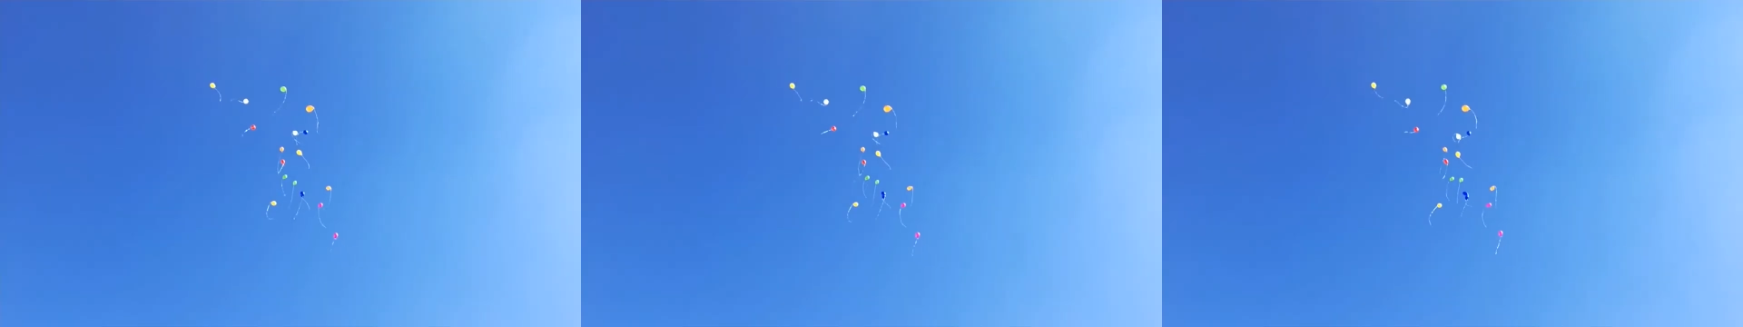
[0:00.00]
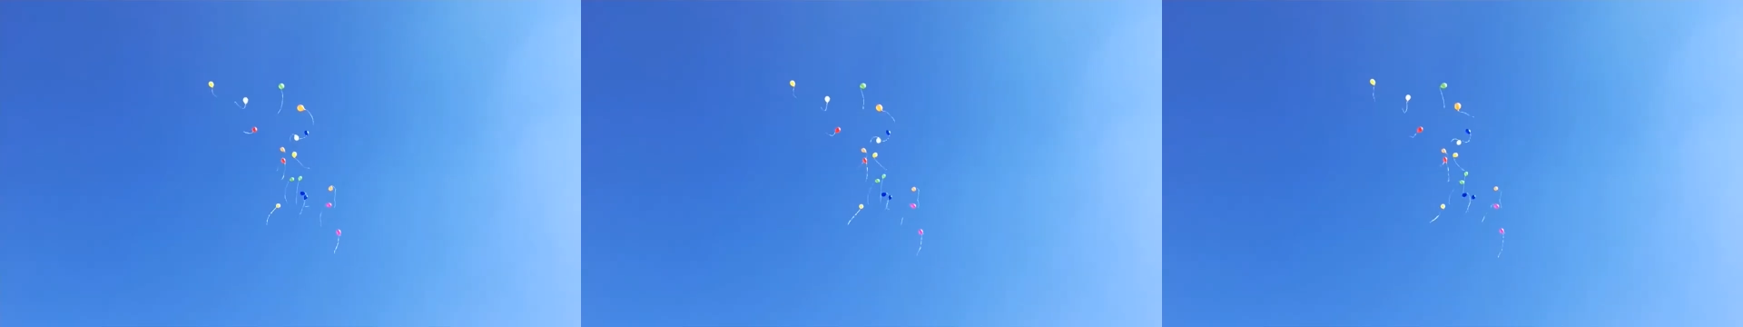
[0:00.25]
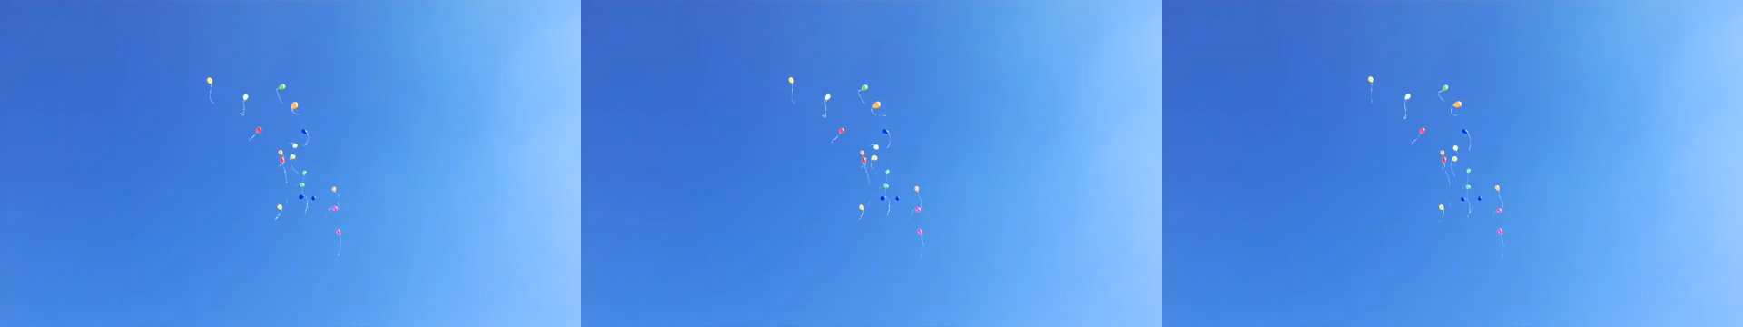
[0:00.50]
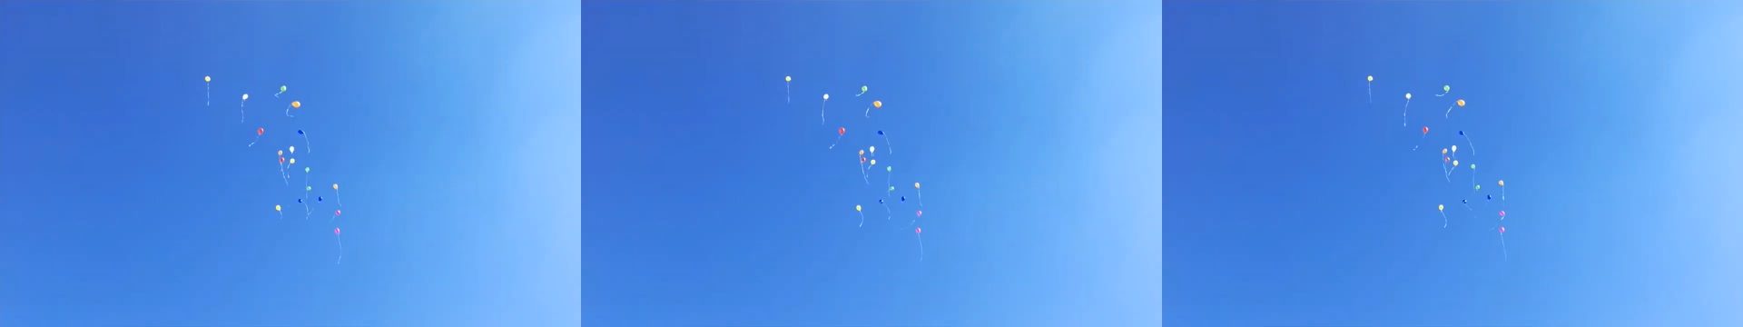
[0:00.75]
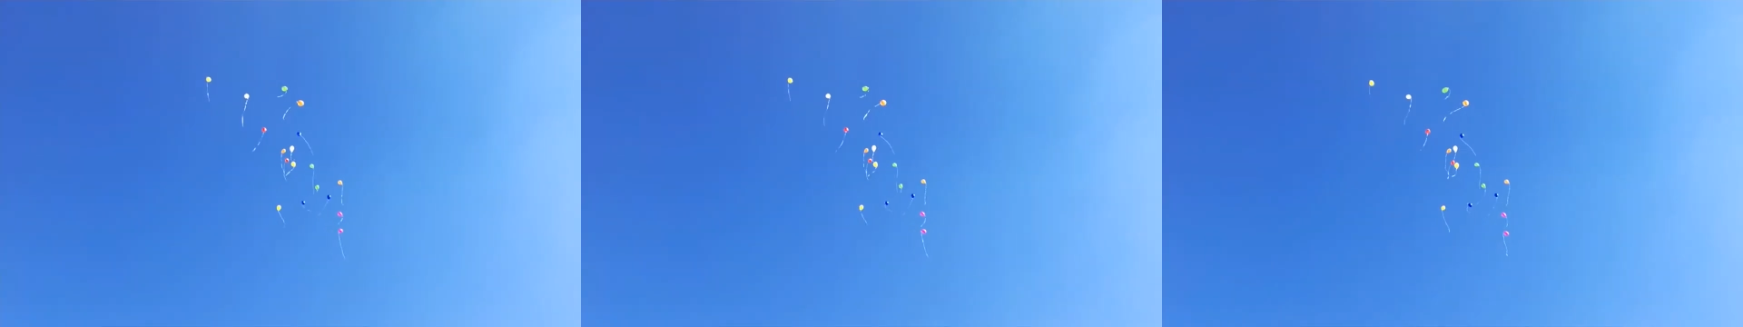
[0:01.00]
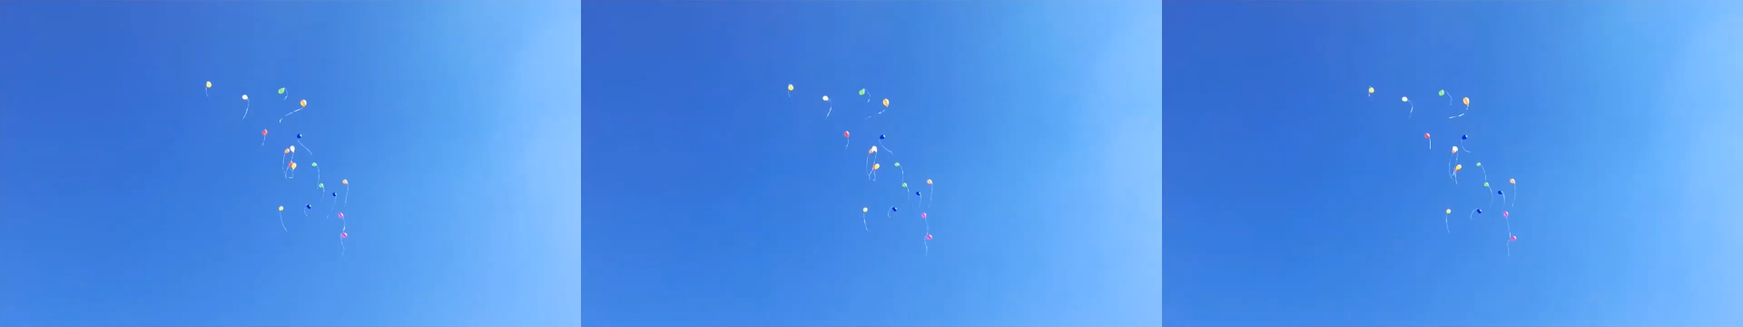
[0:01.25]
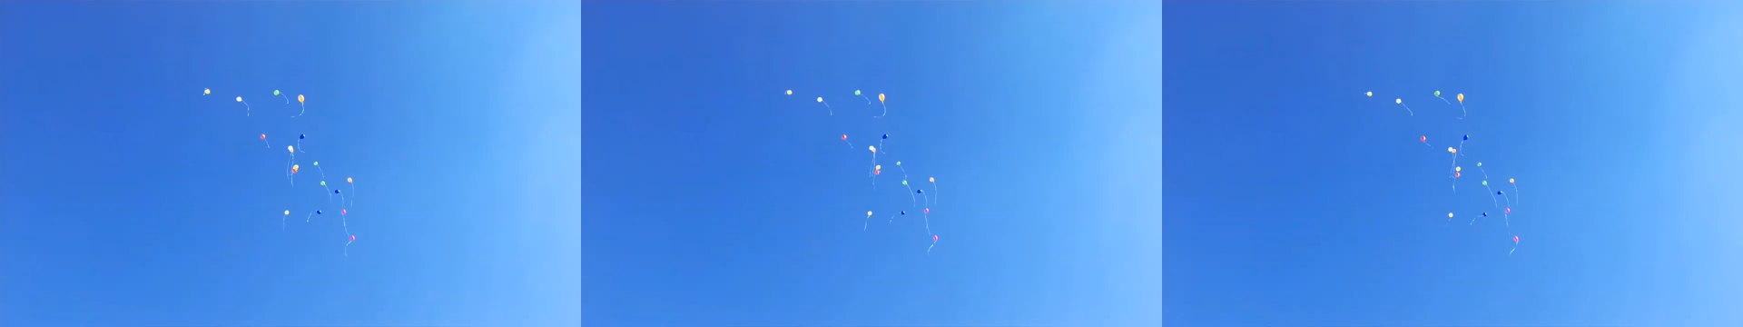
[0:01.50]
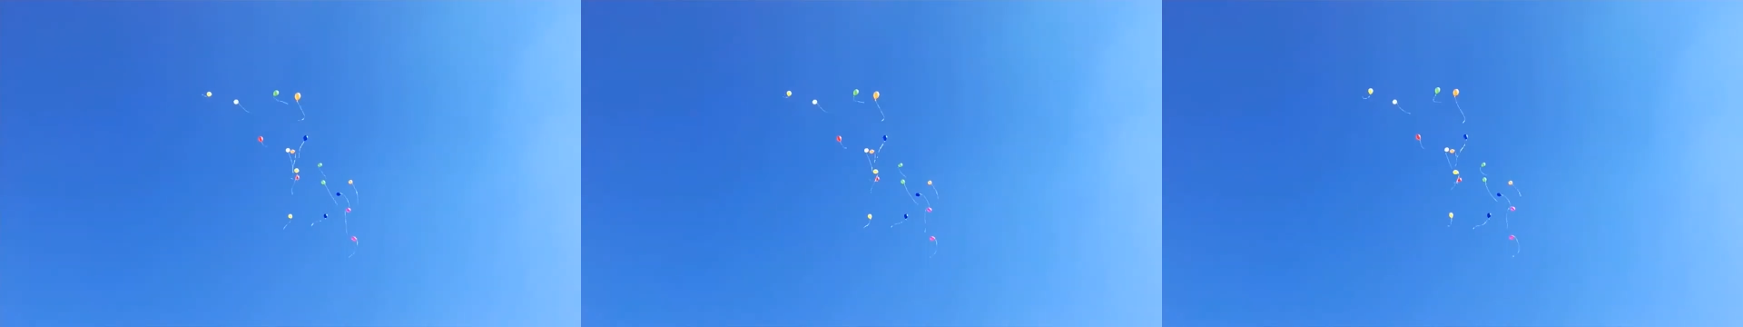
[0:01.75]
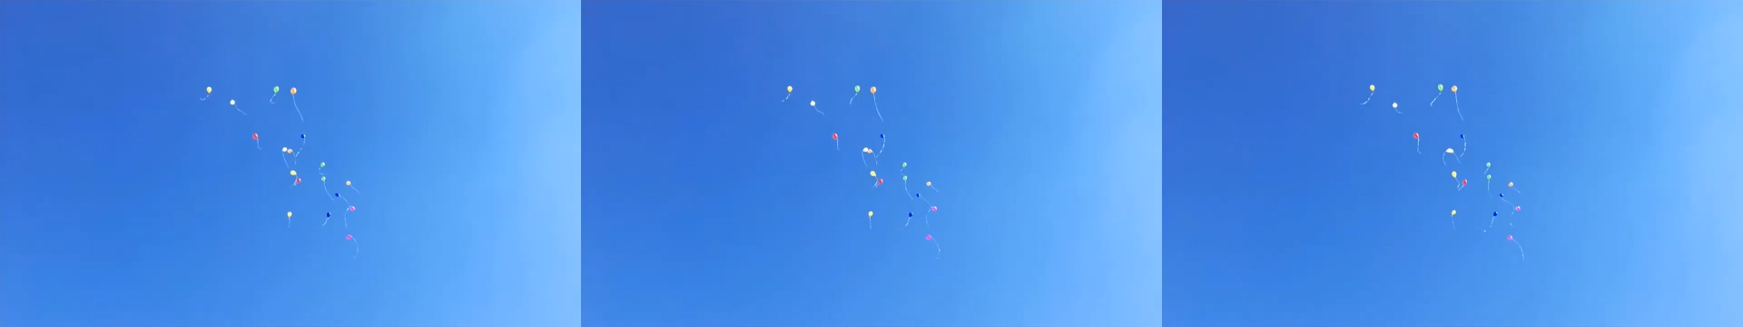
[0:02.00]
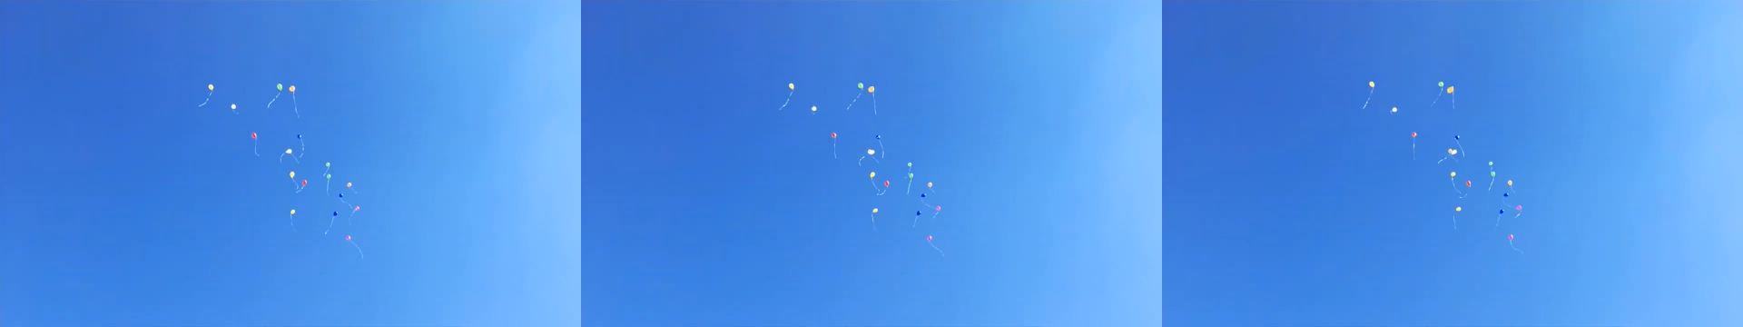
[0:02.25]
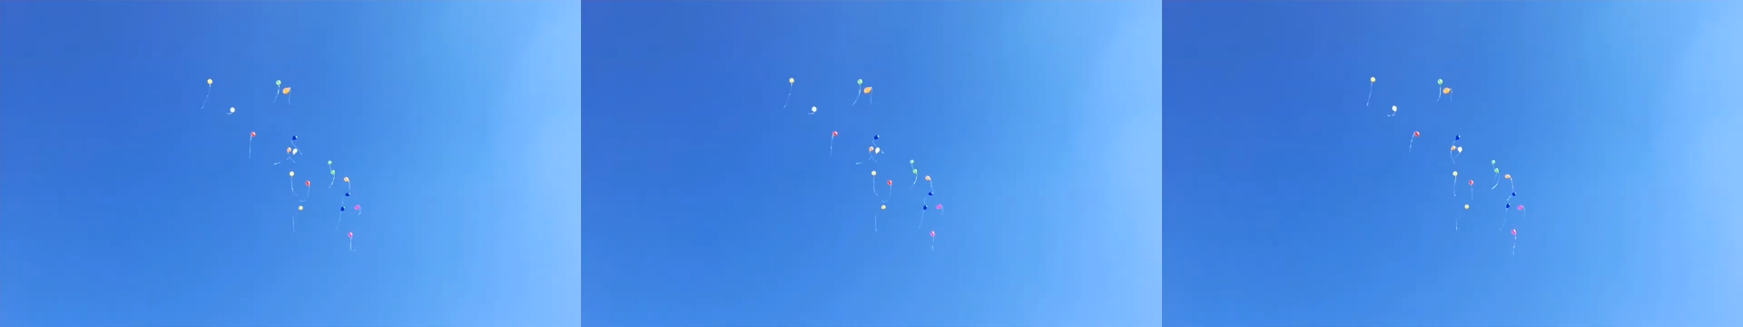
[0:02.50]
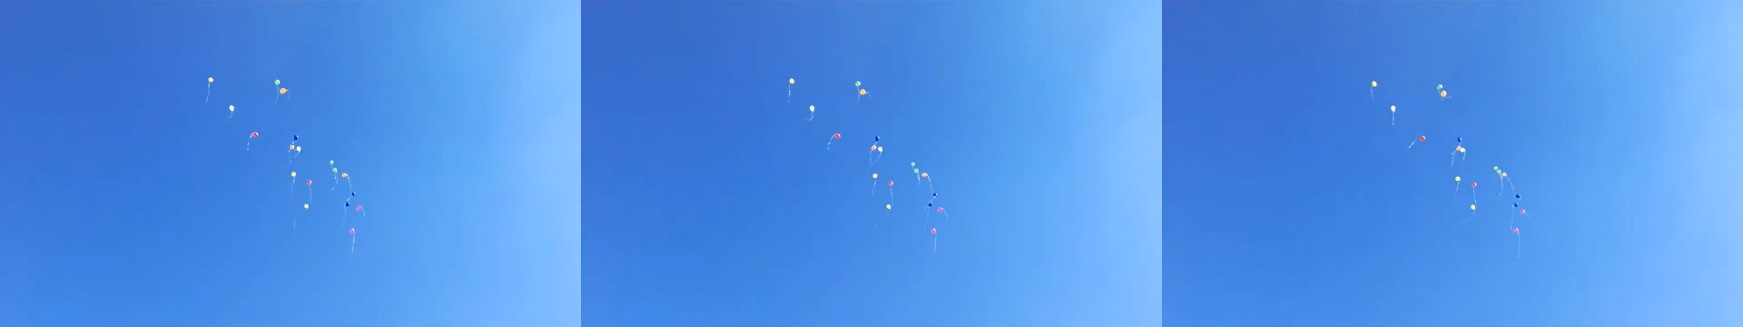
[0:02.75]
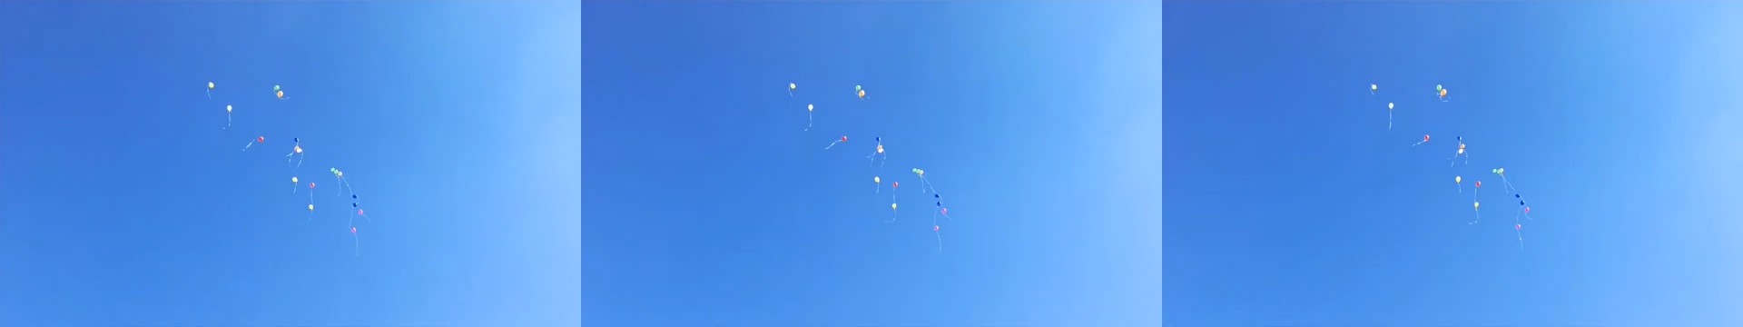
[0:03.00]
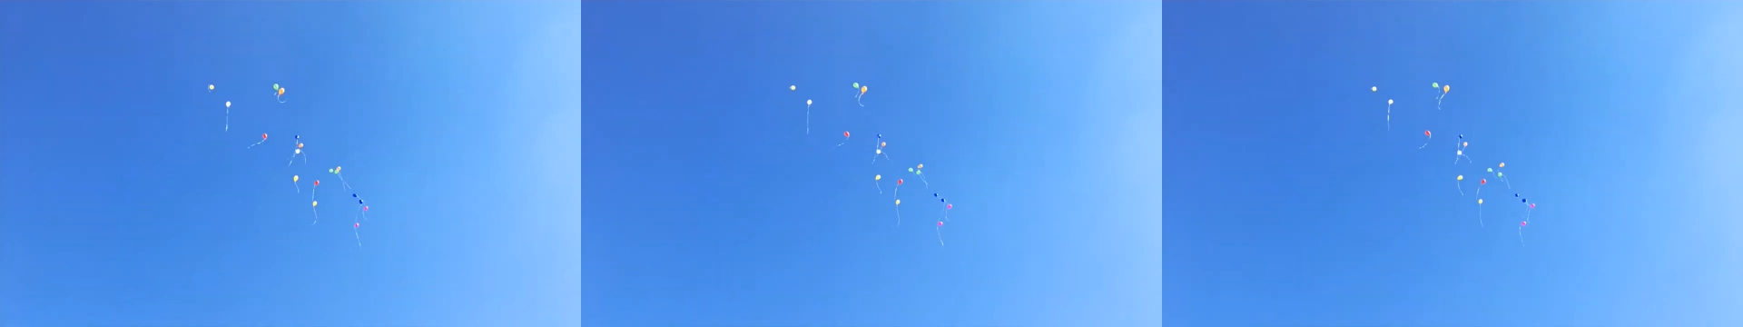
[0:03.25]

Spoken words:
No face is visible, so there are no lips to read.